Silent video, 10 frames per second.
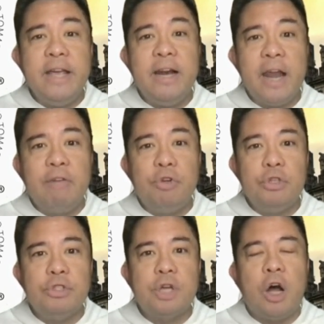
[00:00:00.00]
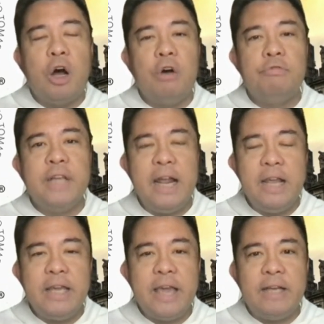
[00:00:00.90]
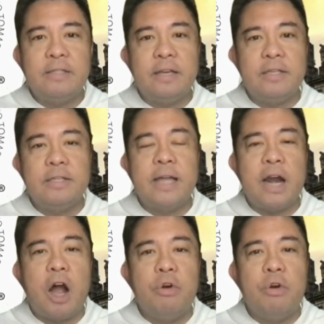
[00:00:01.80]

levels of daily cases that